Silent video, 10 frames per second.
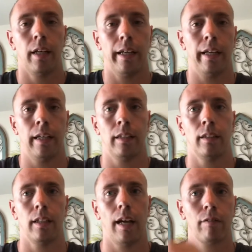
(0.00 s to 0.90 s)

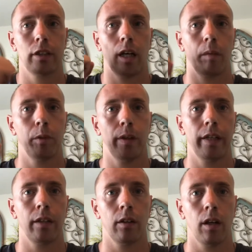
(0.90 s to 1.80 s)
and every time you
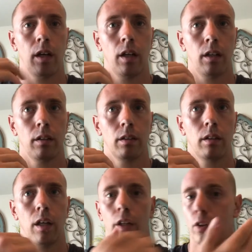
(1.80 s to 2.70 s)
hear
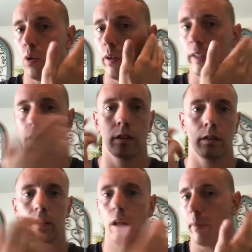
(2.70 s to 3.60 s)
a noise
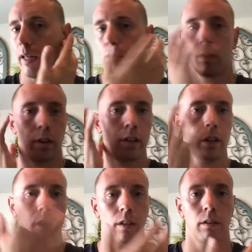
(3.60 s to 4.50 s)
come out of one of
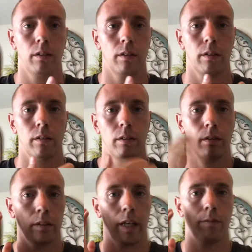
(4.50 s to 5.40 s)
the
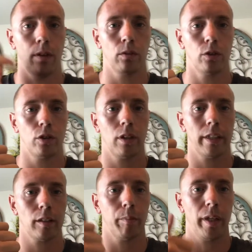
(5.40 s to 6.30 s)
headphones, you
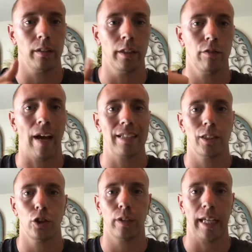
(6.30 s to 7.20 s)
click the button as fast
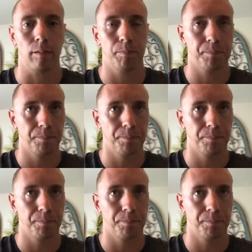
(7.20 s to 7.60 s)
as you can.